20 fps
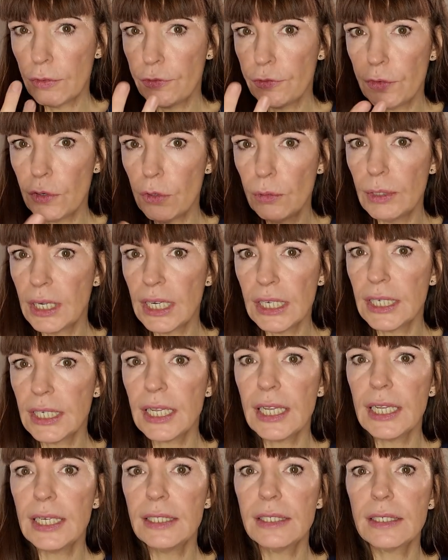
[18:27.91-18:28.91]
foam kind of
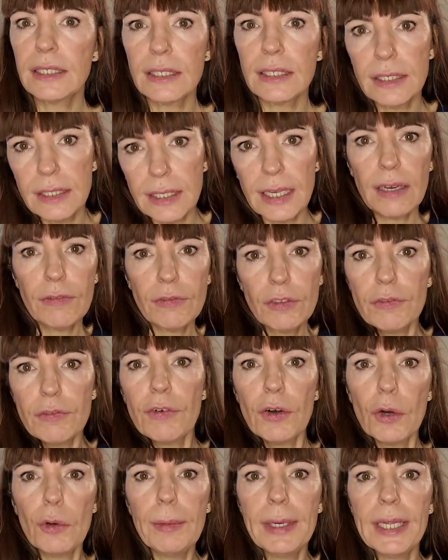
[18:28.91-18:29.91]
cleanser, and you have to
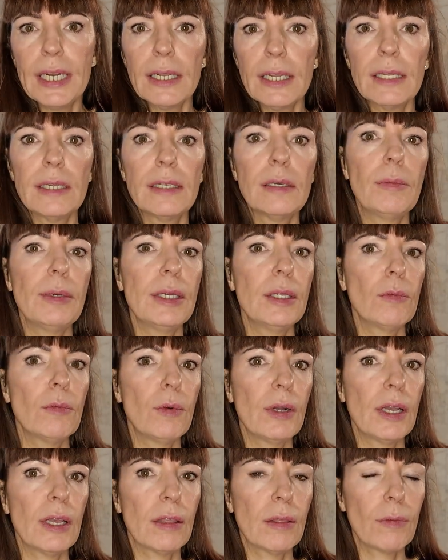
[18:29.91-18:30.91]
foam it a little bit
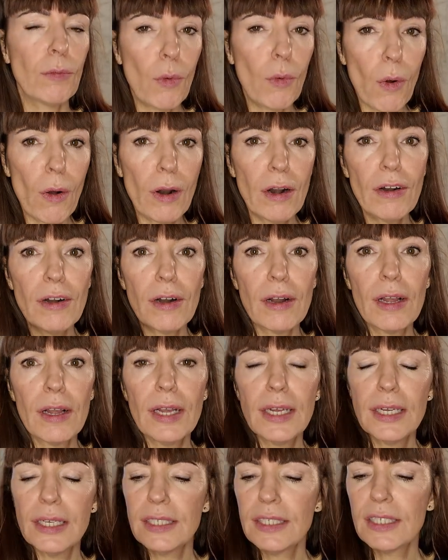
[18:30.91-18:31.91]
with water.
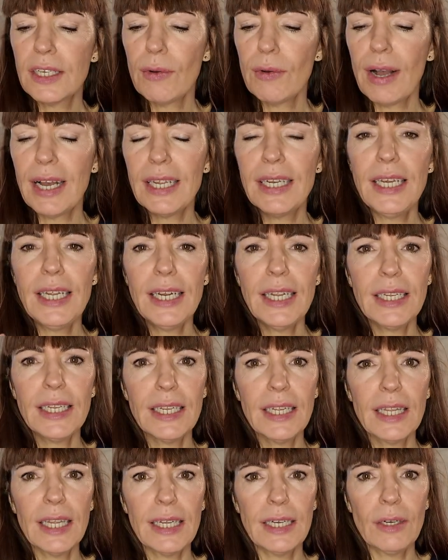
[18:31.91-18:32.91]
So I needed
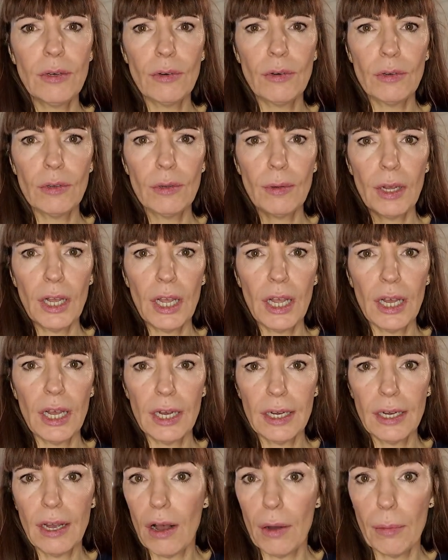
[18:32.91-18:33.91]
a little
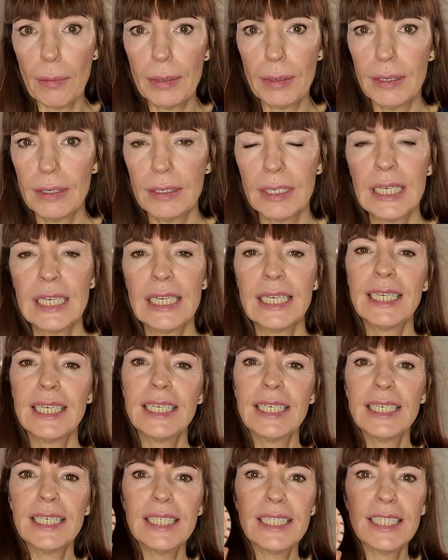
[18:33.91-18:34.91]
cup.
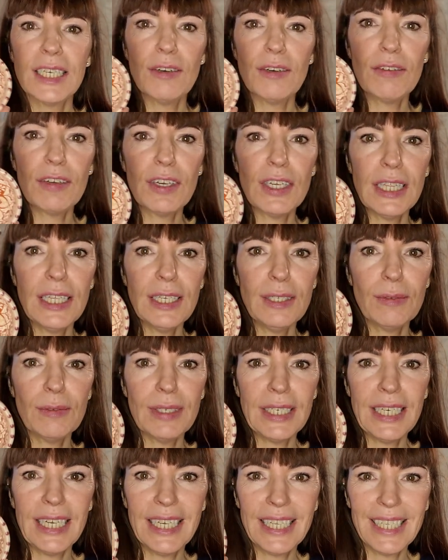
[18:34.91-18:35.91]
So I've got this
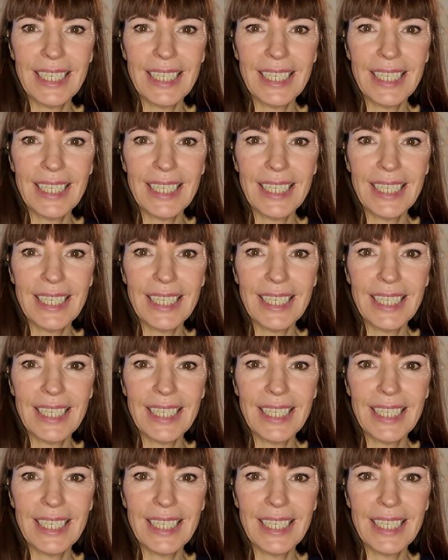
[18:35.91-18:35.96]
one.